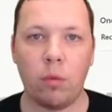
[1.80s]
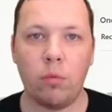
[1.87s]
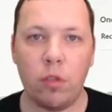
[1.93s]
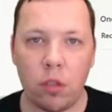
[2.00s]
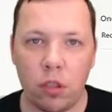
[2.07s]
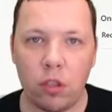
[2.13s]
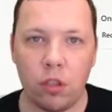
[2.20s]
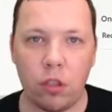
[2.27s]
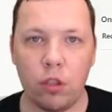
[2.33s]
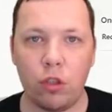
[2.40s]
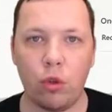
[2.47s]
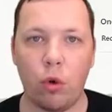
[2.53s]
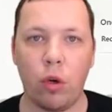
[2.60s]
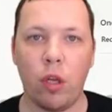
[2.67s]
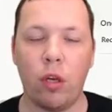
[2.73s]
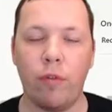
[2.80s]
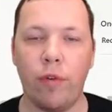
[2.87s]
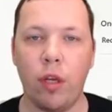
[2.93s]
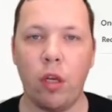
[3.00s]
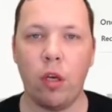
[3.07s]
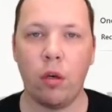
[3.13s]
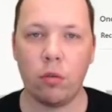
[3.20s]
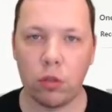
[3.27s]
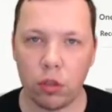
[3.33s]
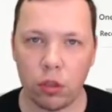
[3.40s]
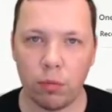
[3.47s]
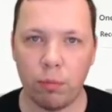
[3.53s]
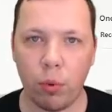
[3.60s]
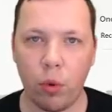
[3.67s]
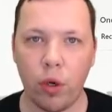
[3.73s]
to this short little video to
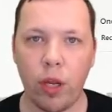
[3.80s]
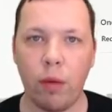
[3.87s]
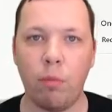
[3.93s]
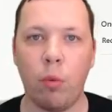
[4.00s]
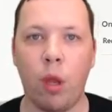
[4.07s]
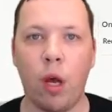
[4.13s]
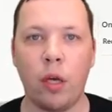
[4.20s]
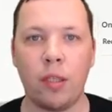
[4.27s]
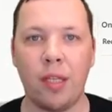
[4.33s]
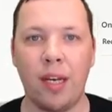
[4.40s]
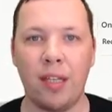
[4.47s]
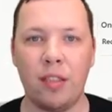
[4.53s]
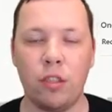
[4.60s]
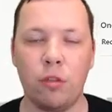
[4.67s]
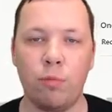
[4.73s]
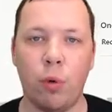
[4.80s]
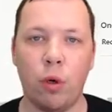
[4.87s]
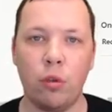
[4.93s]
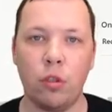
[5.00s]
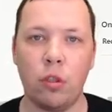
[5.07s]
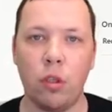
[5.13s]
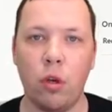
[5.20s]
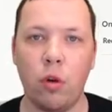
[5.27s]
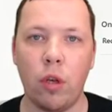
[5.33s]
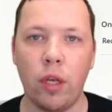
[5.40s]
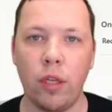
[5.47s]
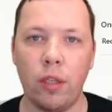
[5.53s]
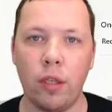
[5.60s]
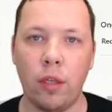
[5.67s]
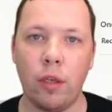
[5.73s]
support a blog that I just posted on
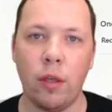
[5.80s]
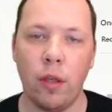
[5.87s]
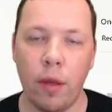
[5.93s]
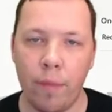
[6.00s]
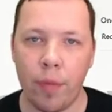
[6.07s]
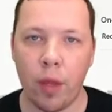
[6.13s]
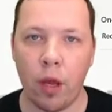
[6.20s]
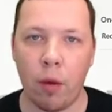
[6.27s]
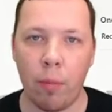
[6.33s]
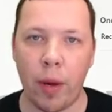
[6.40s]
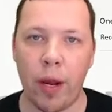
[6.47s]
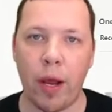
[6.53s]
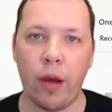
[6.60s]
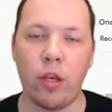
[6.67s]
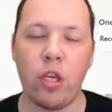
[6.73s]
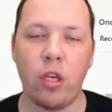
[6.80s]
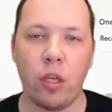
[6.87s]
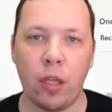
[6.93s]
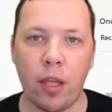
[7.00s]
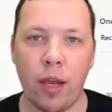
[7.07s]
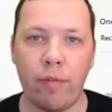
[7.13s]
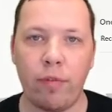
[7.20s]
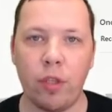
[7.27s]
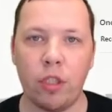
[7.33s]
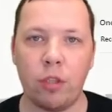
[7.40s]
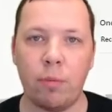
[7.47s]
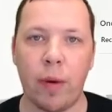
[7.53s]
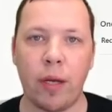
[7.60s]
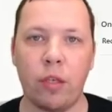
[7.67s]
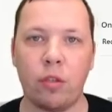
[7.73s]
LinkedIn about how you can
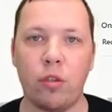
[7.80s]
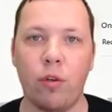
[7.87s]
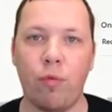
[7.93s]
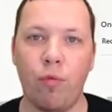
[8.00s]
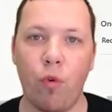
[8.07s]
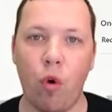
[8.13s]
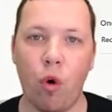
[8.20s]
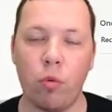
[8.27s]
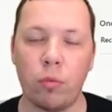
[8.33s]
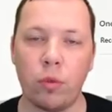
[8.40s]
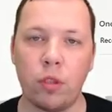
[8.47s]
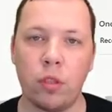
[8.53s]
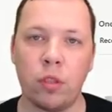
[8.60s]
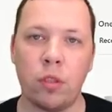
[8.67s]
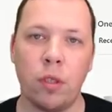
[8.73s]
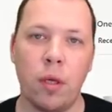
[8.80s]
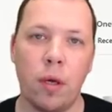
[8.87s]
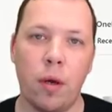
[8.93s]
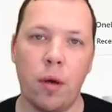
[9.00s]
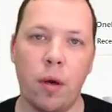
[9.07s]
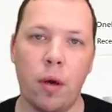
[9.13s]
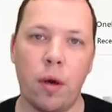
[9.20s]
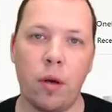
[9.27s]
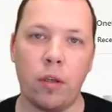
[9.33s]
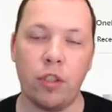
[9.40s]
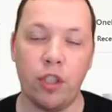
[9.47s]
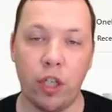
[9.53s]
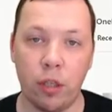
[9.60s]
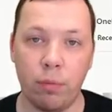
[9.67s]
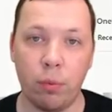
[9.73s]
leverage Microsoft Forms,
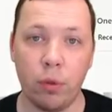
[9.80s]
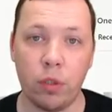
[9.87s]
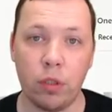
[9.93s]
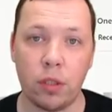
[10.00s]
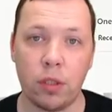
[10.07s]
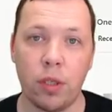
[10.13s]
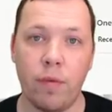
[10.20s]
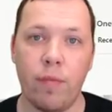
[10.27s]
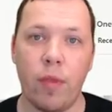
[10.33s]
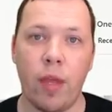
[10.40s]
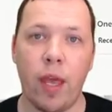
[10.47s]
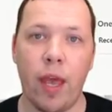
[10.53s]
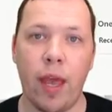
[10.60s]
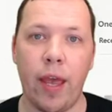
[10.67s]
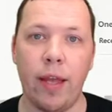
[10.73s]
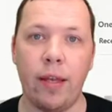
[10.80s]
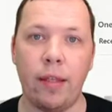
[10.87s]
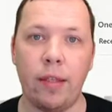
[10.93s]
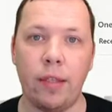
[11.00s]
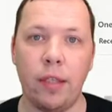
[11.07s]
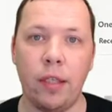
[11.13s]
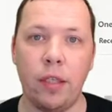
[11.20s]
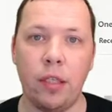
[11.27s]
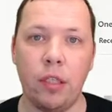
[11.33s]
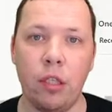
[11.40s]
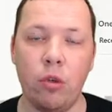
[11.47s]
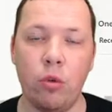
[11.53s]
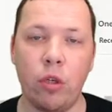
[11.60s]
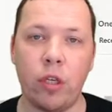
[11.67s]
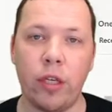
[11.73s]
SharePoint, and the
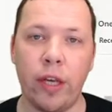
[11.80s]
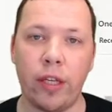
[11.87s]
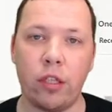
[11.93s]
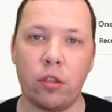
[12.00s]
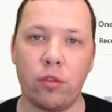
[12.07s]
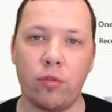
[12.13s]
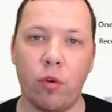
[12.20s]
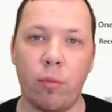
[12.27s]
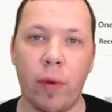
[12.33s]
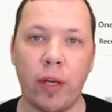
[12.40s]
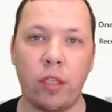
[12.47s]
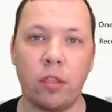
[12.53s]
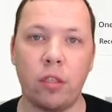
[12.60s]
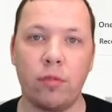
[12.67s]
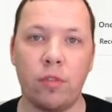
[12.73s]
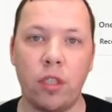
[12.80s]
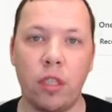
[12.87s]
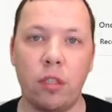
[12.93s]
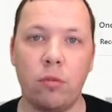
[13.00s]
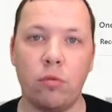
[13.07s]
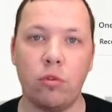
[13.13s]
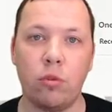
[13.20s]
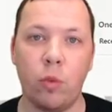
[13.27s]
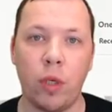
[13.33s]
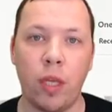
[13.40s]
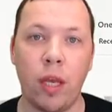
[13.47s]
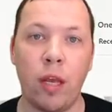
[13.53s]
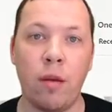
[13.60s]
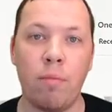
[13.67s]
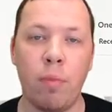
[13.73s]
new connectors for Microsoft Teams
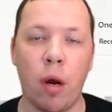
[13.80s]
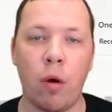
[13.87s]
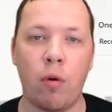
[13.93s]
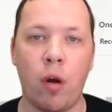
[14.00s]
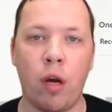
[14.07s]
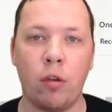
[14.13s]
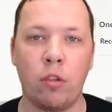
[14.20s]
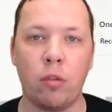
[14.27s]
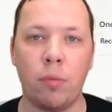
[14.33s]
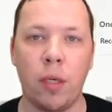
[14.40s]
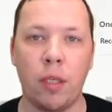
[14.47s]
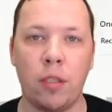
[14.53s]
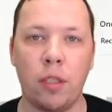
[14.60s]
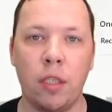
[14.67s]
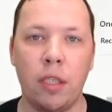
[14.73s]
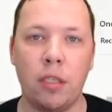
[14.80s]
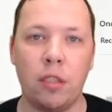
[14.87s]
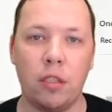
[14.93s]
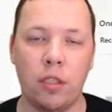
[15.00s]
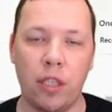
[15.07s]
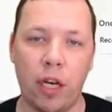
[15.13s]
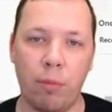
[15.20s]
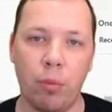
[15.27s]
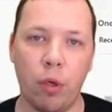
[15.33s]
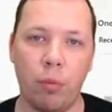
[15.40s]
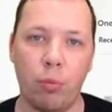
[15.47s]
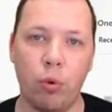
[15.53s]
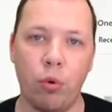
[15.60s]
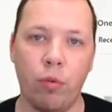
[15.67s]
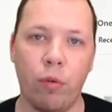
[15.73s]
within Power Automate to set up an
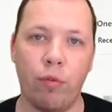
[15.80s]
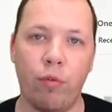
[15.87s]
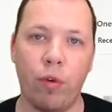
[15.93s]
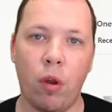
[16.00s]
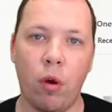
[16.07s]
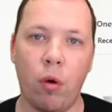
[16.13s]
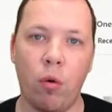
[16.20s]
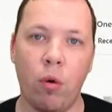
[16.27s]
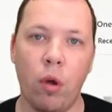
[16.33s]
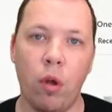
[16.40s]
approval flow